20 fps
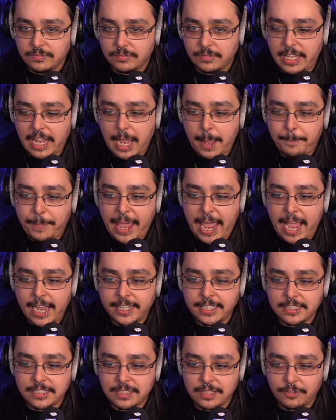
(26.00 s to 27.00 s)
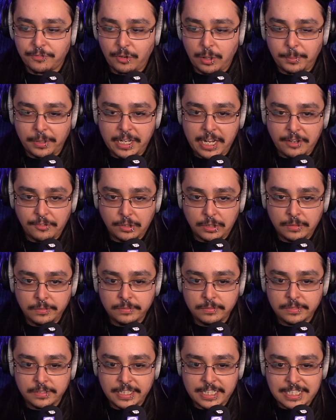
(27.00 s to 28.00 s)
Yeah, Pac is the former Neville.
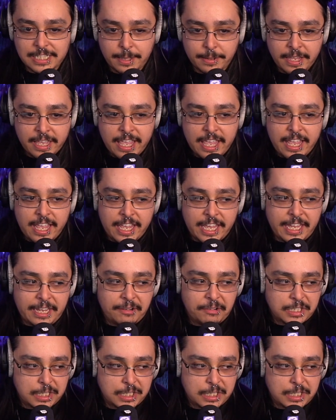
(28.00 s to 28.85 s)
He